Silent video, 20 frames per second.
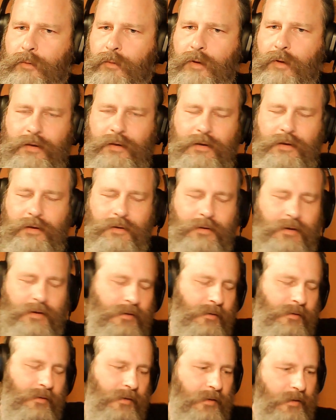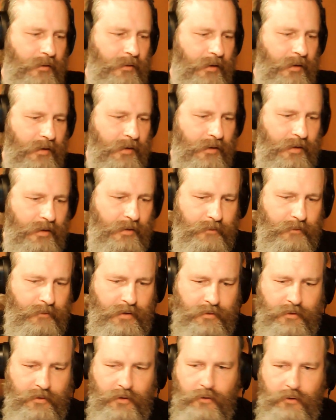Well, yeah, and I kind of
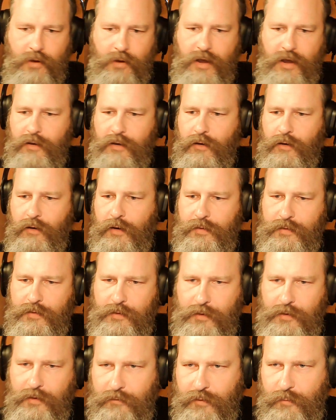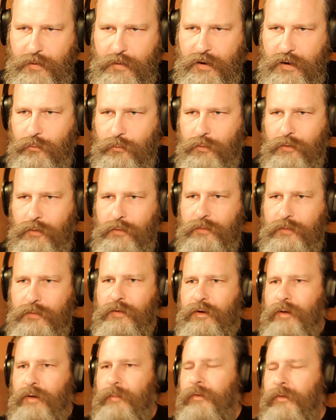like the grandiosity of the many
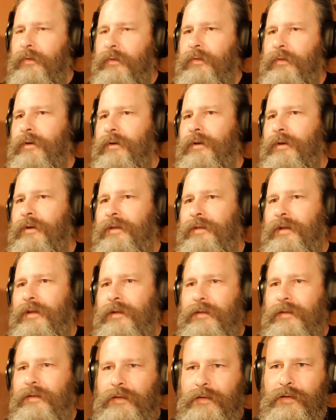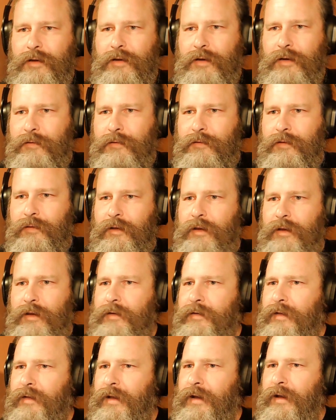worlds theorem to a certain extent, and this kind of
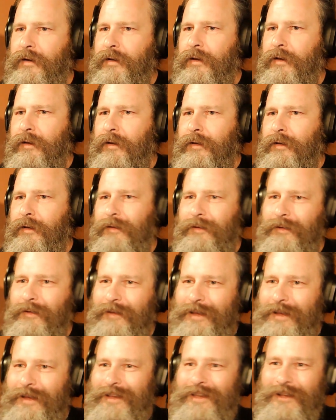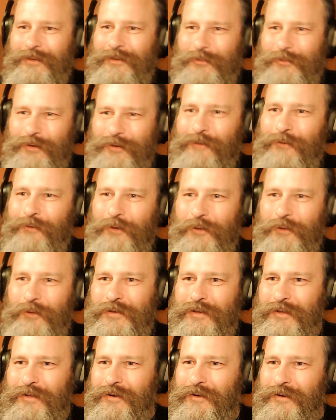slays that, gets rid of all
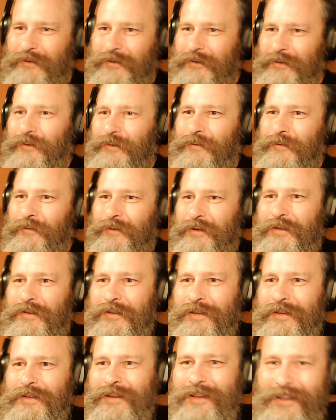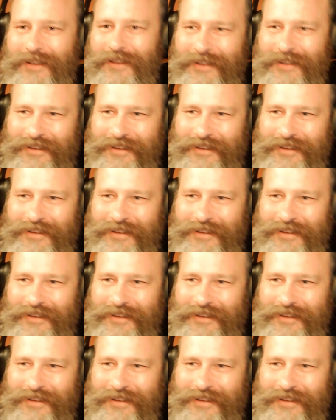those other universes.